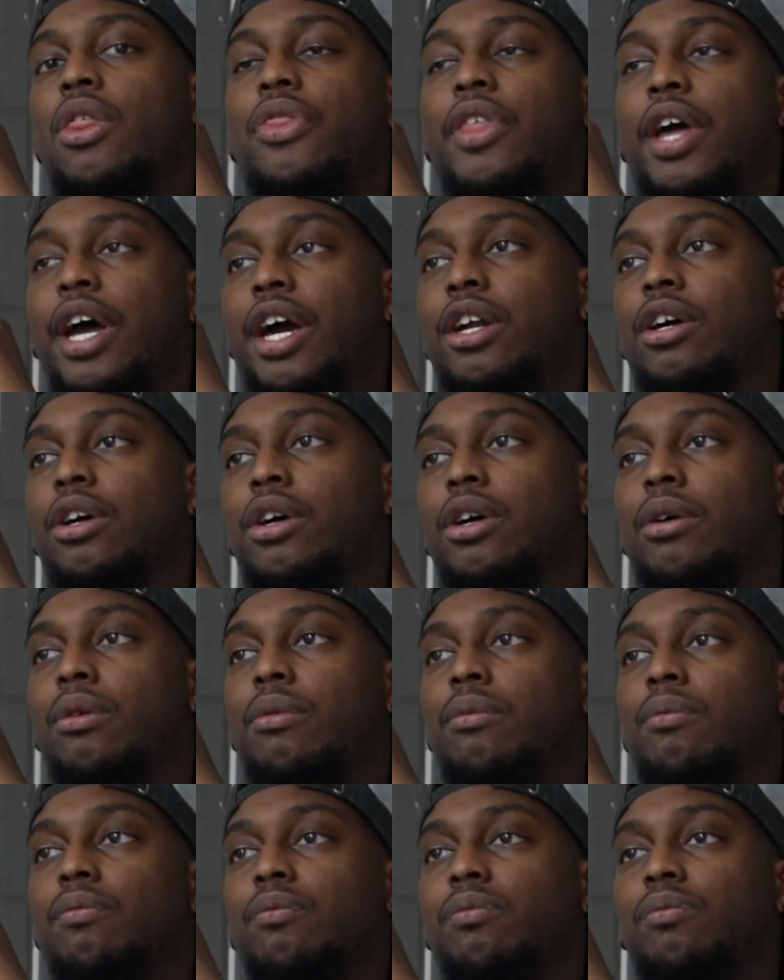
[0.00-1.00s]
that
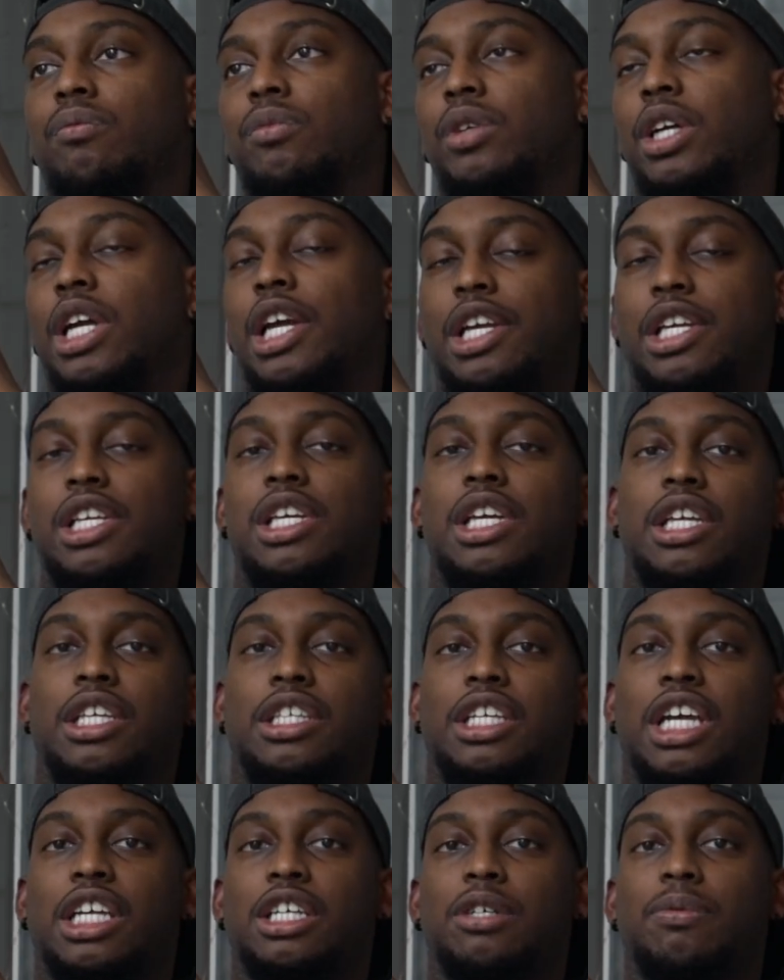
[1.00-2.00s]
it
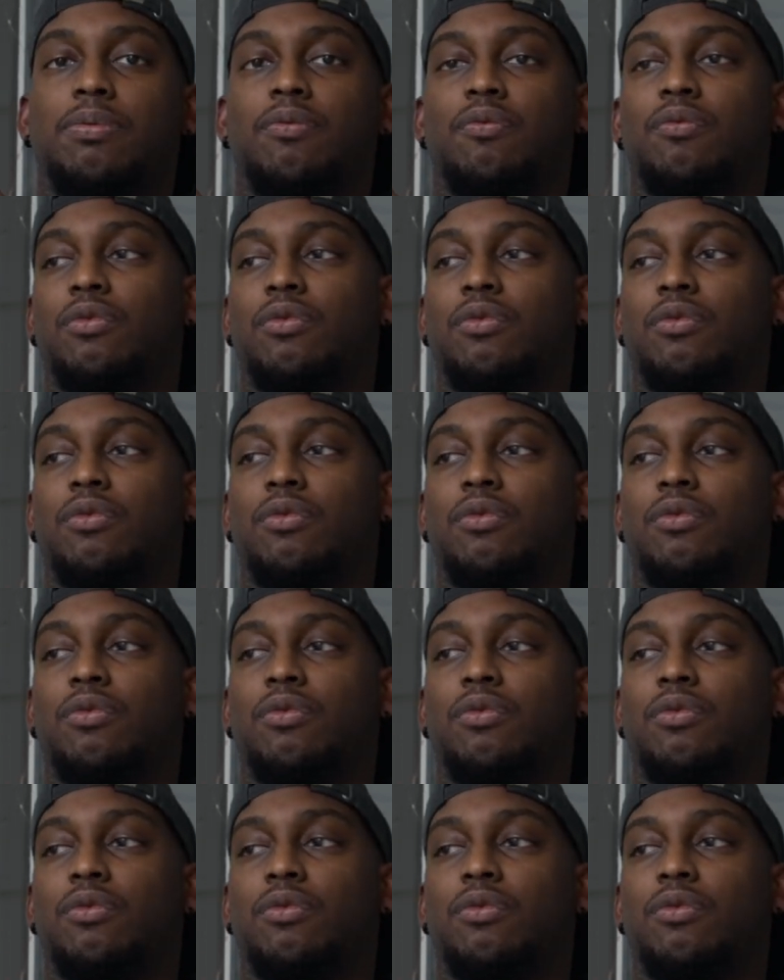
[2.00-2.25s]
takes